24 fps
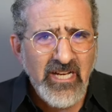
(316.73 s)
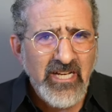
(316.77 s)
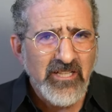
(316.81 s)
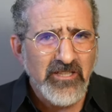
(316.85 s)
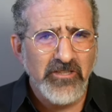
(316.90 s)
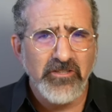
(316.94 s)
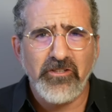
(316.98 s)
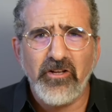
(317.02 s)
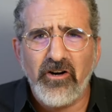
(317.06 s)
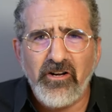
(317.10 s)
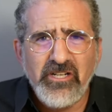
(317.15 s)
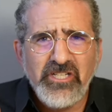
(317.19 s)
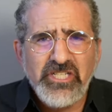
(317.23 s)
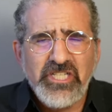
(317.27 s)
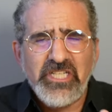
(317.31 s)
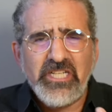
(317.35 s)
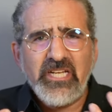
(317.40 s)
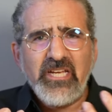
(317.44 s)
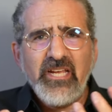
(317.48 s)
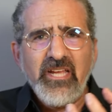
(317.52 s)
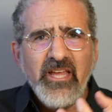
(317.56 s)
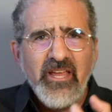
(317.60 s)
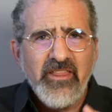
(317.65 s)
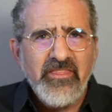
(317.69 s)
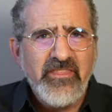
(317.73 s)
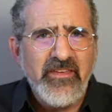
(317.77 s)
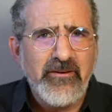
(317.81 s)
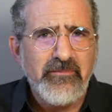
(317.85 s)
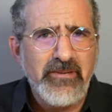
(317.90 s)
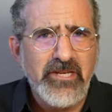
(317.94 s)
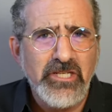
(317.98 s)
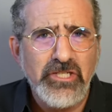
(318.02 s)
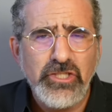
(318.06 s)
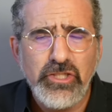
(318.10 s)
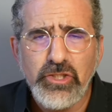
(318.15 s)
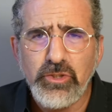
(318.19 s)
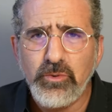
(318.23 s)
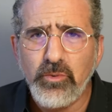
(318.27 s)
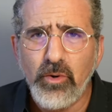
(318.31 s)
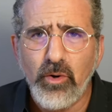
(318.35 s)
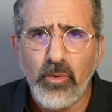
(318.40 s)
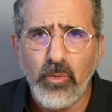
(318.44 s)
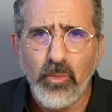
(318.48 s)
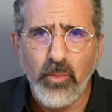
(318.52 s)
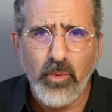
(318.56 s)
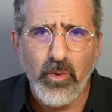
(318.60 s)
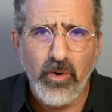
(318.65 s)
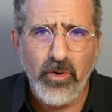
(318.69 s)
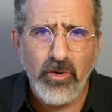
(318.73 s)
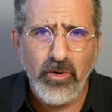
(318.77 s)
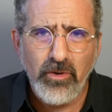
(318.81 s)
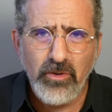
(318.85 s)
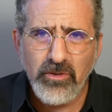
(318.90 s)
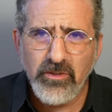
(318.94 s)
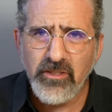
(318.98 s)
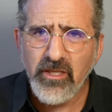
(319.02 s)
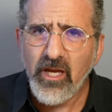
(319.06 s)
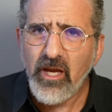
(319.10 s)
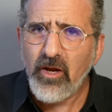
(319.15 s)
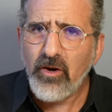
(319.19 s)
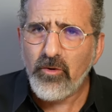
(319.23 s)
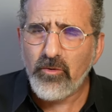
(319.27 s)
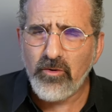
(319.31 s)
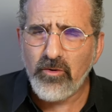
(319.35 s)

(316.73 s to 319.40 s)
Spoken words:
launching them into a world,